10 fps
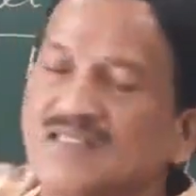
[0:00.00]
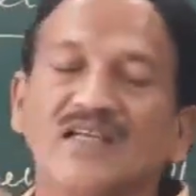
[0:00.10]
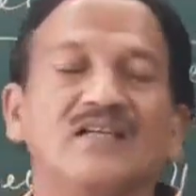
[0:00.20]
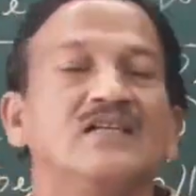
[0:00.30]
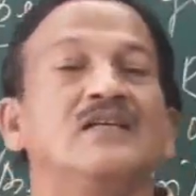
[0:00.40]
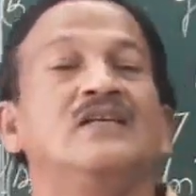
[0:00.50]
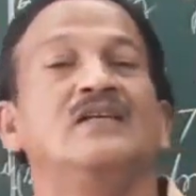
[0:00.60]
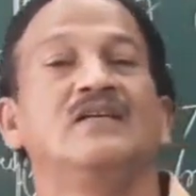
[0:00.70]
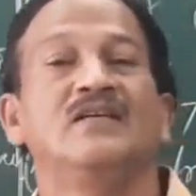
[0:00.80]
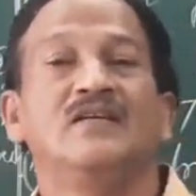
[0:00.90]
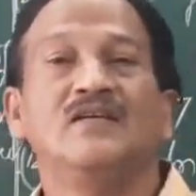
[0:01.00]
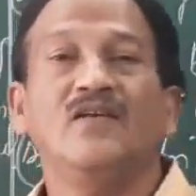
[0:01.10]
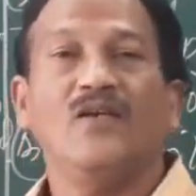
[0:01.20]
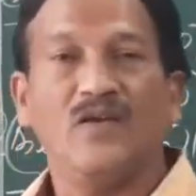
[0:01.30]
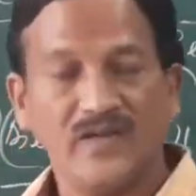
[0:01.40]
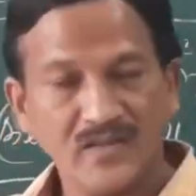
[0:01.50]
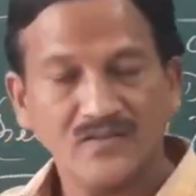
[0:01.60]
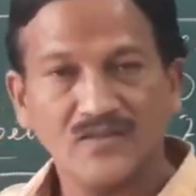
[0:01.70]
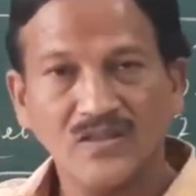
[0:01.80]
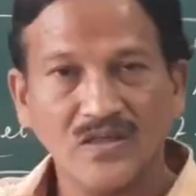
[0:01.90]
the
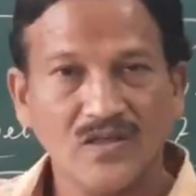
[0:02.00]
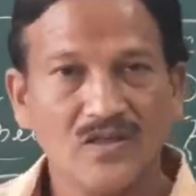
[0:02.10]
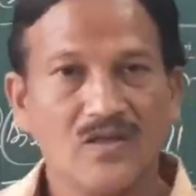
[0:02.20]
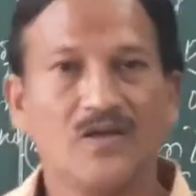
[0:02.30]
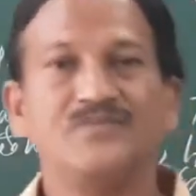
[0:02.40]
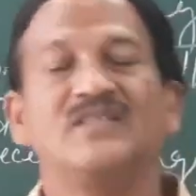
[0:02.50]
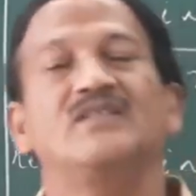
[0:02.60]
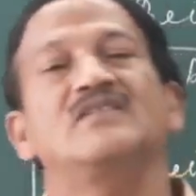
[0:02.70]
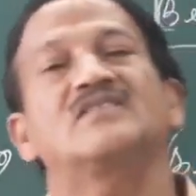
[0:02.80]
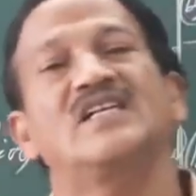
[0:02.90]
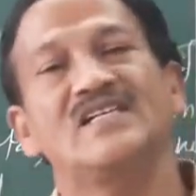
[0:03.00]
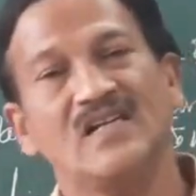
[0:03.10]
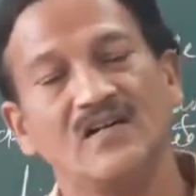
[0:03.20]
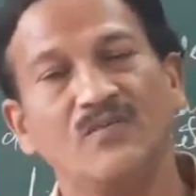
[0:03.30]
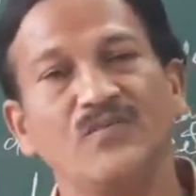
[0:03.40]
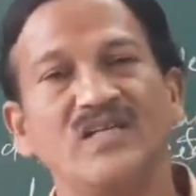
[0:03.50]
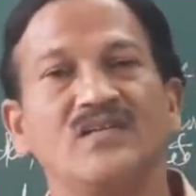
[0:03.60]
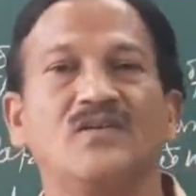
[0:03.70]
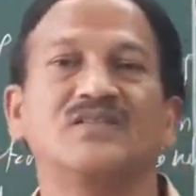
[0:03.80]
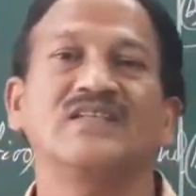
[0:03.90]
lawyer of the central government
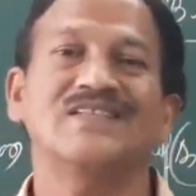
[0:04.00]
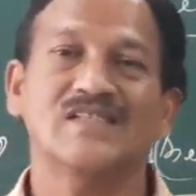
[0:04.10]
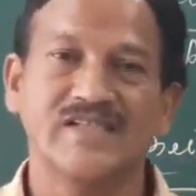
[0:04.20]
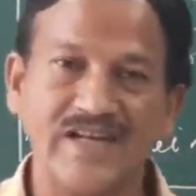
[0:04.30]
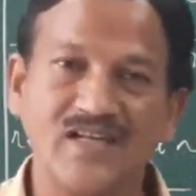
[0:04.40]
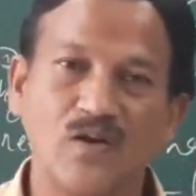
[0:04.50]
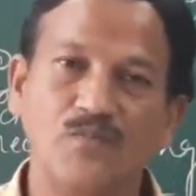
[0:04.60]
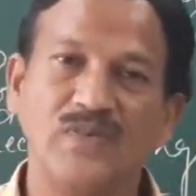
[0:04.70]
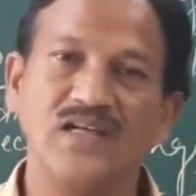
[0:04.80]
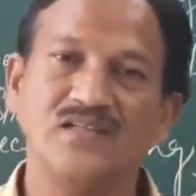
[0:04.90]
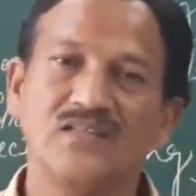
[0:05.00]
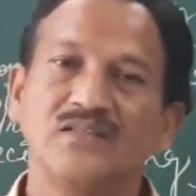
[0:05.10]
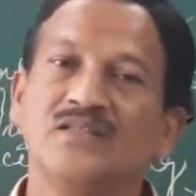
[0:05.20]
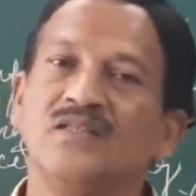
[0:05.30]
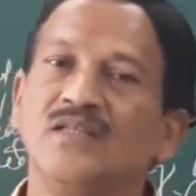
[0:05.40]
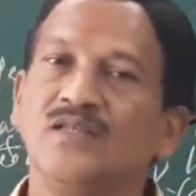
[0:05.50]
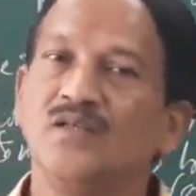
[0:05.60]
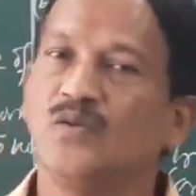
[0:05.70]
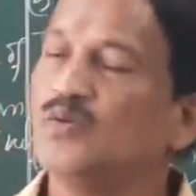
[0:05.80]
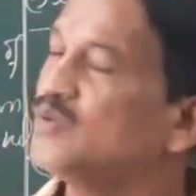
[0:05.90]
or the state government
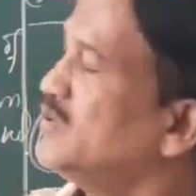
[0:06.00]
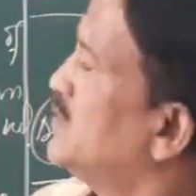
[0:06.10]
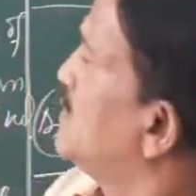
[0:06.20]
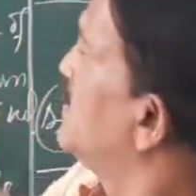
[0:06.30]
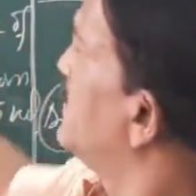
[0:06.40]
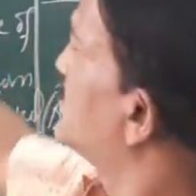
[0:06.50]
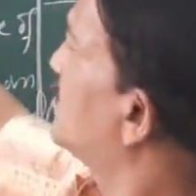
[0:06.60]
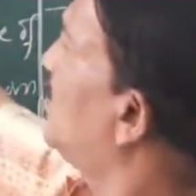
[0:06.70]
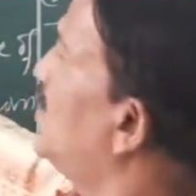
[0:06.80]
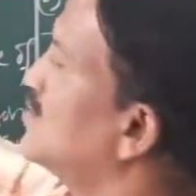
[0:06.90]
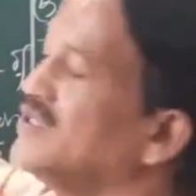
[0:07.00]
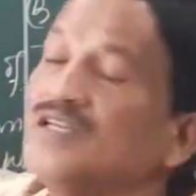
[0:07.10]
who is called